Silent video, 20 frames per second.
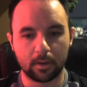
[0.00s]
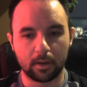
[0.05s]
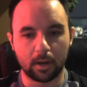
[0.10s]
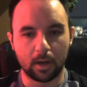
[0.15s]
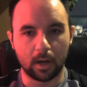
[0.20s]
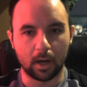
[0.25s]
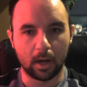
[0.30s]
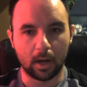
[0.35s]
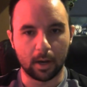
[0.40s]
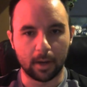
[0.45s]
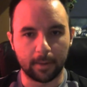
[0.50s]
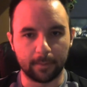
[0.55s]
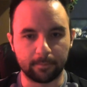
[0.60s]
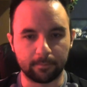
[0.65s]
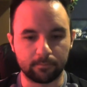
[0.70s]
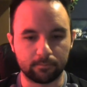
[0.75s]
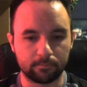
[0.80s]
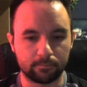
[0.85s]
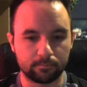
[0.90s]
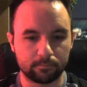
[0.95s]

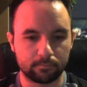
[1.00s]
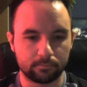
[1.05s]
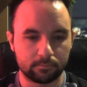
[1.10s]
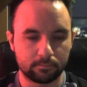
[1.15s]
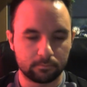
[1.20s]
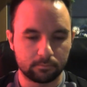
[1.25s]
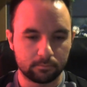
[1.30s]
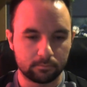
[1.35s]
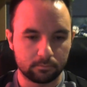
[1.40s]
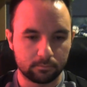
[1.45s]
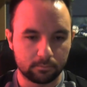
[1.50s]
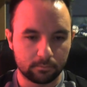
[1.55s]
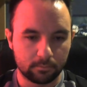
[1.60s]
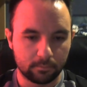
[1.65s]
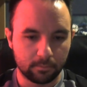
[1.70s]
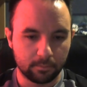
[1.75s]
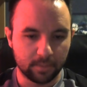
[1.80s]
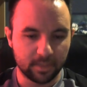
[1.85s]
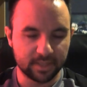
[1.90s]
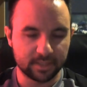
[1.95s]

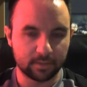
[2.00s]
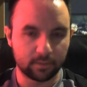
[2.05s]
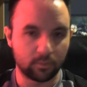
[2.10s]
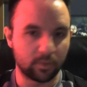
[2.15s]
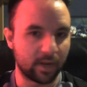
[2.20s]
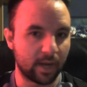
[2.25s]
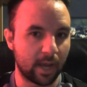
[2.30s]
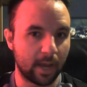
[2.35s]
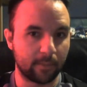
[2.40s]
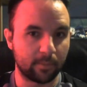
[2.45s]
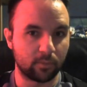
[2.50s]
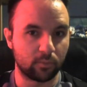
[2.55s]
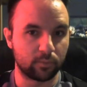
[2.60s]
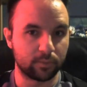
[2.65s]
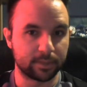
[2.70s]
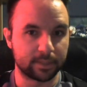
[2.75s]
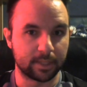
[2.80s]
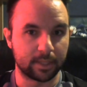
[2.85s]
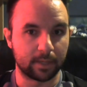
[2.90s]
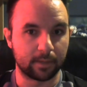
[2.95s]
Basically what happened
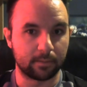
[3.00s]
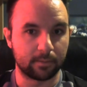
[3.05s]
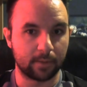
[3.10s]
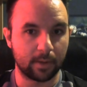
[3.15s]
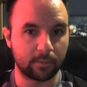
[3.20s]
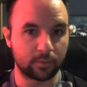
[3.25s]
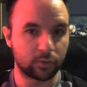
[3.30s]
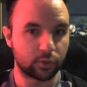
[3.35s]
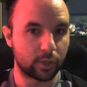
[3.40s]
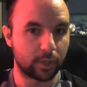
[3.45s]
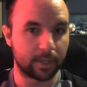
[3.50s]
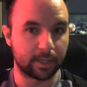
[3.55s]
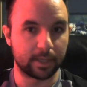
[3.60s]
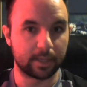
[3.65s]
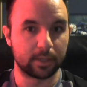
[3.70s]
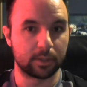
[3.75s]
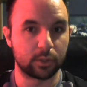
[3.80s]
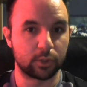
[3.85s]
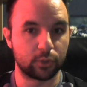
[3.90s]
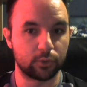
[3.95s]
was that I was trying to
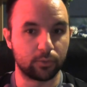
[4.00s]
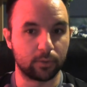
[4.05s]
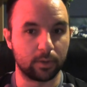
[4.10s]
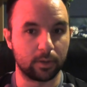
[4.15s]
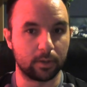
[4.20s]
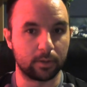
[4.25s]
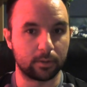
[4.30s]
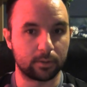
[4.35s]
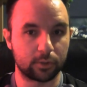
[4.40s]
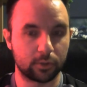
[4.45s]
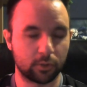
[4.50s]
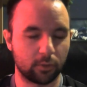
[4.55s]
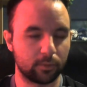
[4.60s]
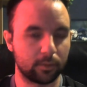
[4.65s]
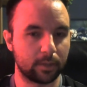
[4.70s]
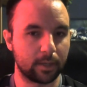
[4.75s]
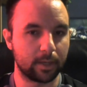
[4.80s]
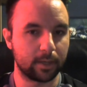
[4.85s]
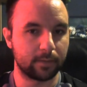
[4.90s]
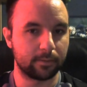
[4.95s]
get into a turn
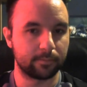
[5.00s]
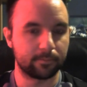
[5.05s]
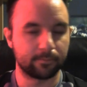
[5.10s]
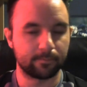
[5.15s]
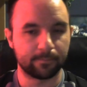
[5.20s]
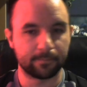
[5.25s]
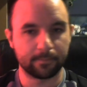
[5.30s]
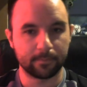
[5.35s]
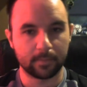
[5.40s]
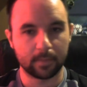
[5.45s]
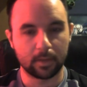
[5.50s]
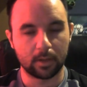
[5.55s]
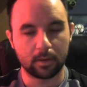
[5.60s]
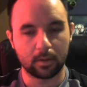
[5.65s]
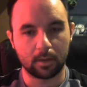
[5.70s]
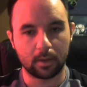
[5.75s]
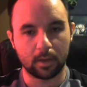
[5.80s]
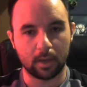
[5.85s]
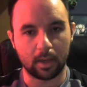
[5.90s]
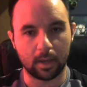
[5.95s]
lane,
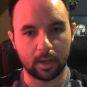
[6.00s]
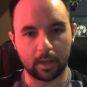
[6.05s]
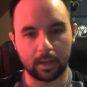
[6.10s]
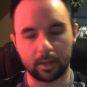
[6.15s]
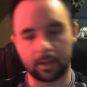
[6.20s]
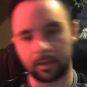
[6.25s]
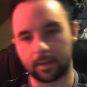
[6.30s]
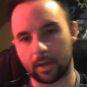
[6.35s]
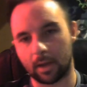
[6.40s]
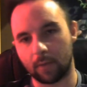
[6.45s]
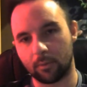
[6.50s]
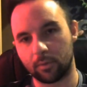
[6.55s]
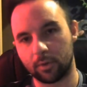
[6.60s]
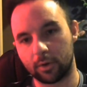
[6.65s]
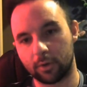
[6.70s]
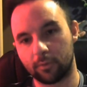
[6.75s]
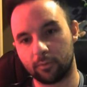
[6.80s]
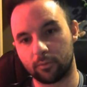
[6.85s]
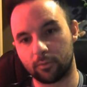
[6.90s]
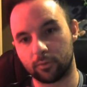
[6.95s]
and I went
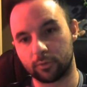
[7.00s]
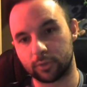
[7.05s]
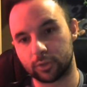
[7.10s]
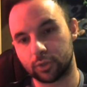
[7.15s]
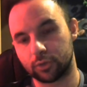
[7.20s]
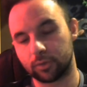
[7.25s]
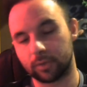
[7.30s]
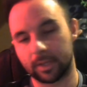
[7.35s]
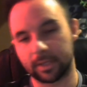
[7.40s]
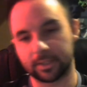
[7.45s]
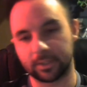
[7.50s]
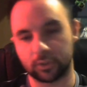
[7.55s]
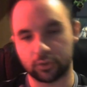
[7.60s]
over two lanes of